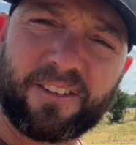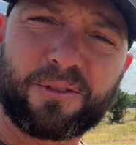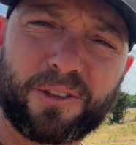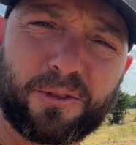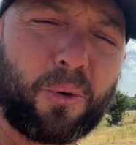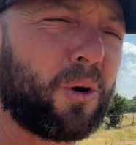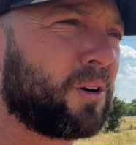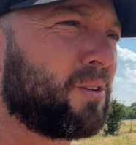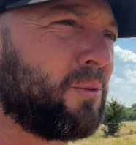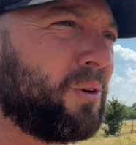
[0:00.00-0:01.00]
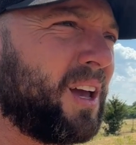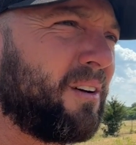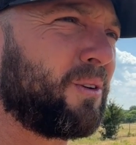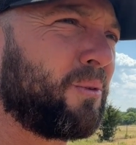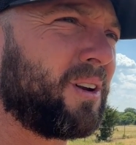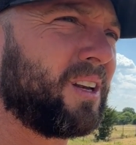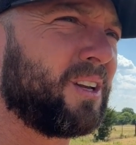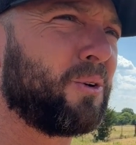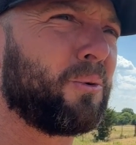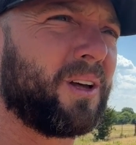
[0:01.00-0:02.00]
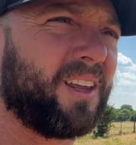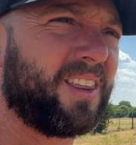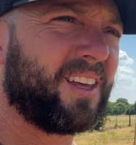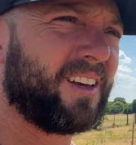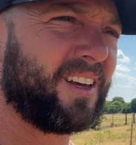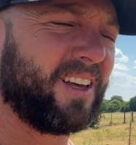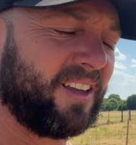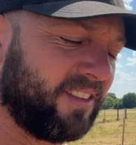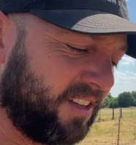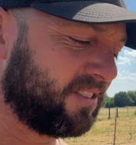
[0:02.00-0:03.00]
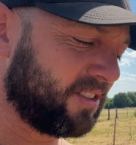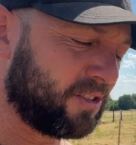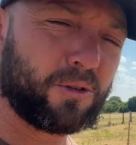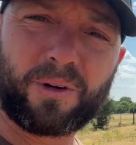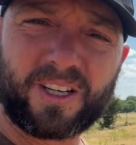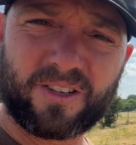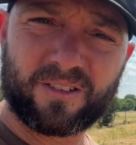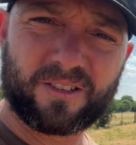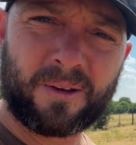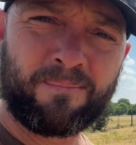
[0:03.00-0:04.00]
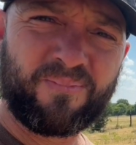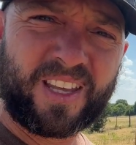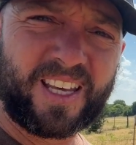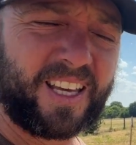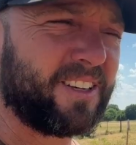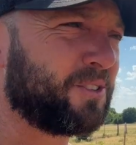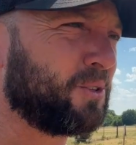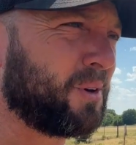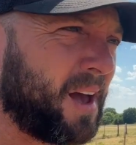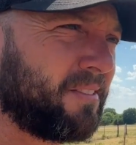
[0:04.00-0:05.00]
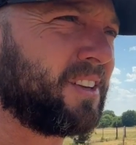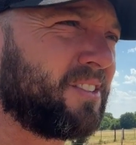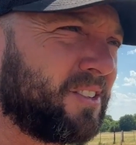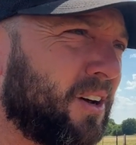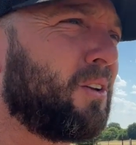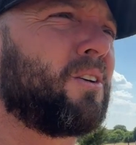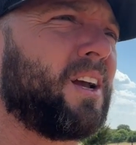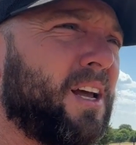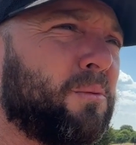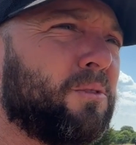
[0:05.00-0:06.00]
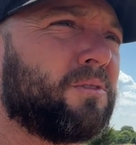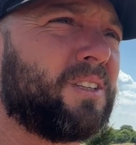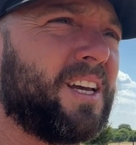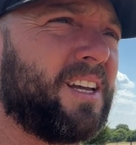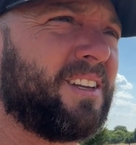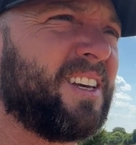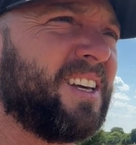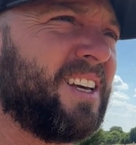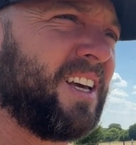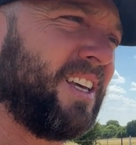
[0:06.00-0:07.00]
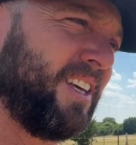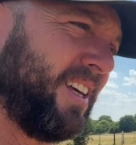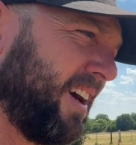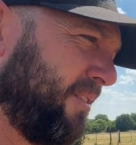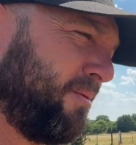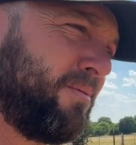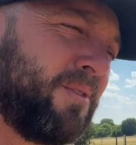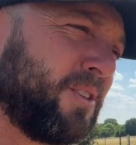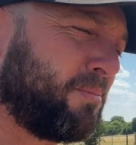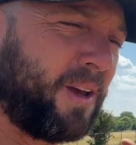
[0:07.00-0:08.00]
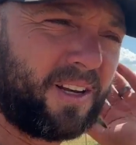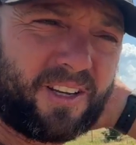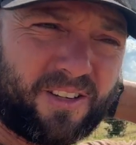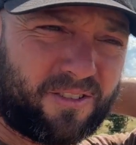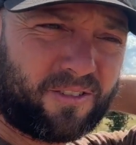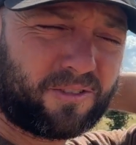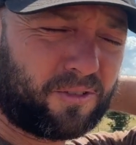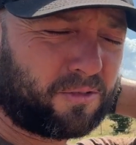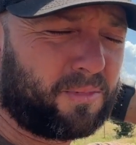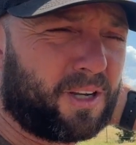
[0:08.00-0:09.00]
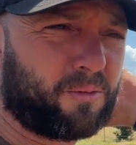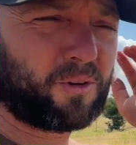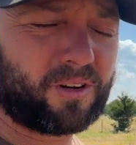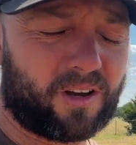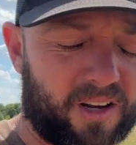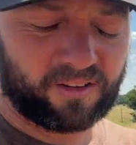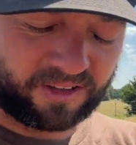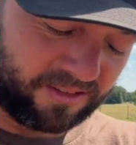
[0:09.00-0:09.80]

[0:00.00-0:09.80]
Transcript: resort that we ever want to deal with in these situations is to have to sell our animals. And I've just paid attention on social media and whatnot, and you can